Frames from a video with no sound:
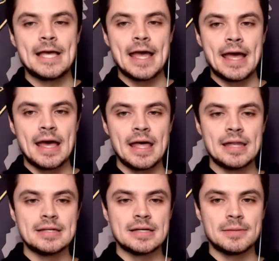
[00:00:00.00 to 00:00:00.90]

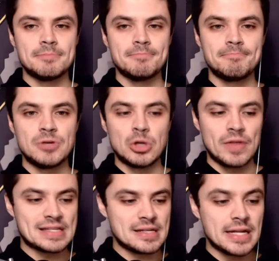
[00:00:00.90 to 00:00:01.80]
And, you know,
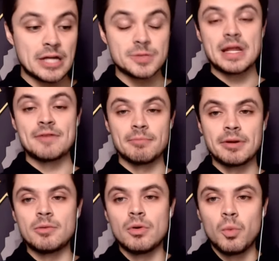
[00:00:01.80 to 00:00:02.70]
that's an announcement
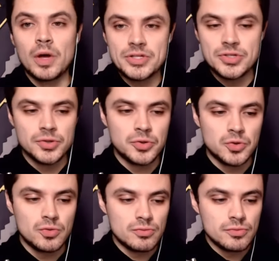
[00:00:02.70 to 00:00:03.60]
everybody will want
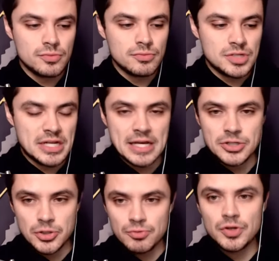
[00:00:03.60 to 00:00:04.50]
to stay
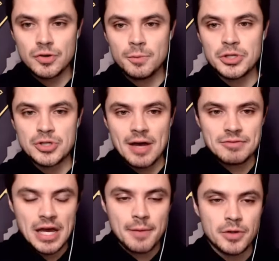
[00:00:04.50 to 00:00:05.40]
tuned to, but you have
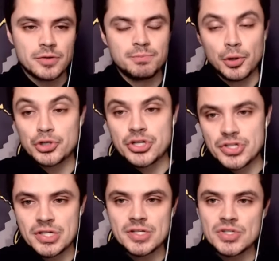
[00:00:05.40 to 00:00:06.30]
time to
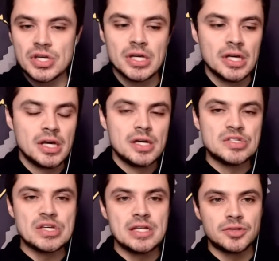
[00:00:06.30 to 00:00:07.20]
purchase his
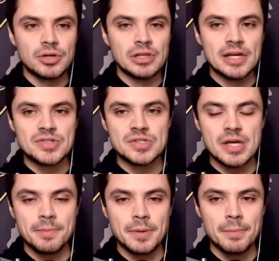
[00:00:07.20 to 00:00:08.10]
CD3 Laces
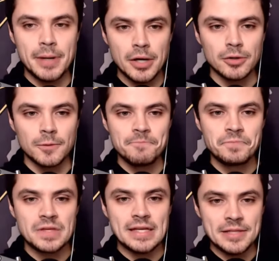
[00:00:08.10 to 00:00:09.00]
Up apparel
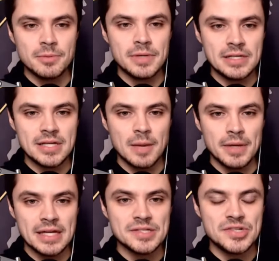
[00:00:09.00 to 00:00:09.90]
in the meantime.
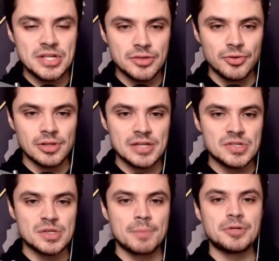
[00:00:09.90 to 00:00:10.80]
Again,
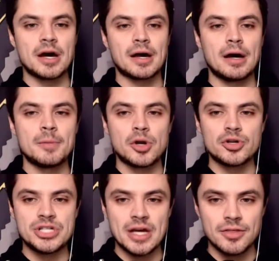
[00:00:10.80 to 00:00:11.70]
cd3lacesup.com and
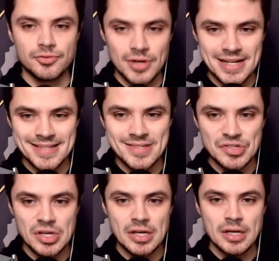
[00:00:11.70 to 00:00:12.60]

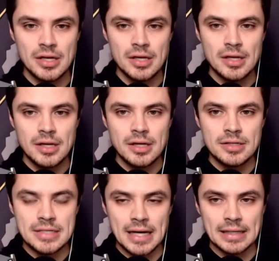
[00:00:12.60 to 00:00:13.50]

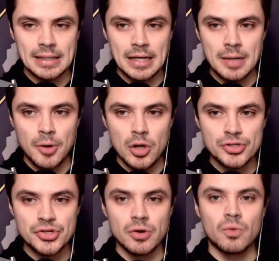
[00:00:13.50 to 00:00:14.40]
rtithreads.com.
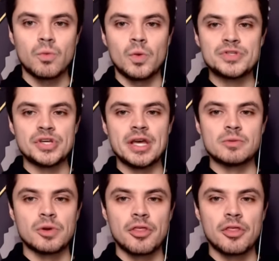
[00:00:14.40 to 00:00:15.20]
Also, once again,